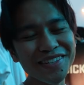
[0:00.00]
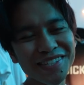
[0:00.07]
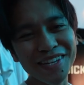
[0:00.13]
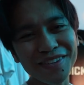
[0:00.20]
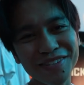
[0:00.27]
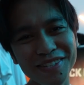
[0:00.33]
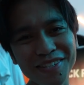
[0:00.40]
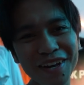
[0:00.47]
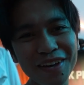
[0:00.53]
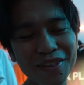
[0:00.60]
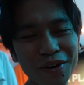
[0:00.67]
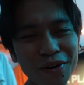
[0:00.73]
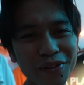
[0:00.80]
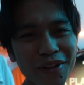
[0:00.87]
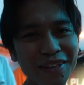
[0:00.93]
think it's safe to say
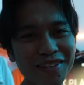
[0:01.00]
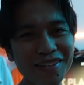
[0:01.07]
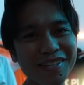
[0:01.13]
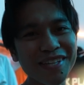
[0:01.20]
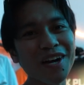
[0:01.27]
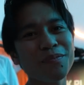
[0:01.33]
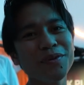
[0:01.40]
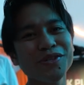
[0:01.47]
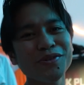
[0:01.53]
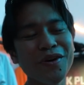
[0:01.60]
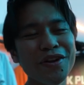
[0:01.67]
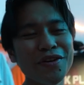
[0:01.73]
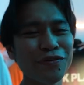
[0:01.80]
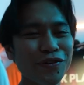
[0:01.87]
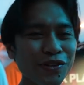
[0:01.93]
though that this setup is
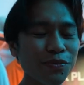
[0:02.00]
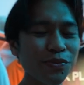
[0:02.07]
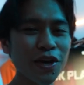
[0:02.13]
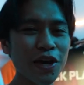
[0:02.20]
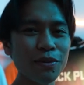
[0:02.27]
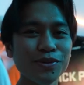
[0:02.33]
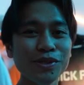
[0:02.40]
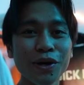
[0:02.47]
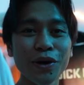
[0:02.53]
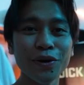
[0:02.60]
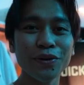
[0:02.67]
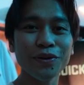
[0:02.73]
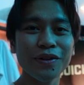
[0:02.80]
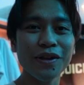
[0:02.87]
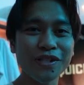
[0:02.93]
ready for some games,
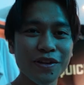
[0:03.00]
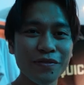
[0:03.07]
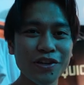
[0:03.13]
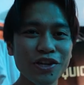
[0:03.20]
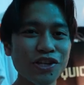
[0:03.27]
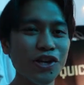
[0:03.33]
so let's give it a